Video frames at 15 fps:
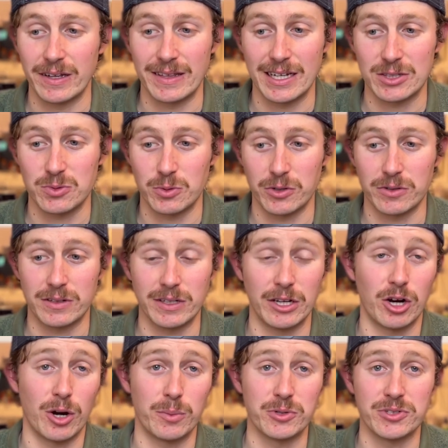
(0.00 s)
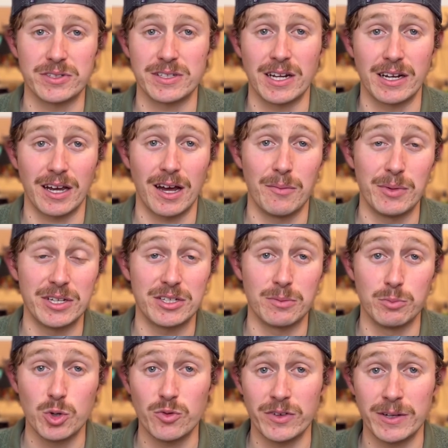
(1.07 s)
and that's where Clean Harbors is going to come in to
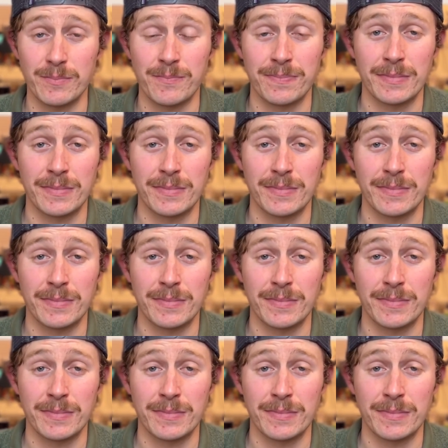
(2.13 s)
move it.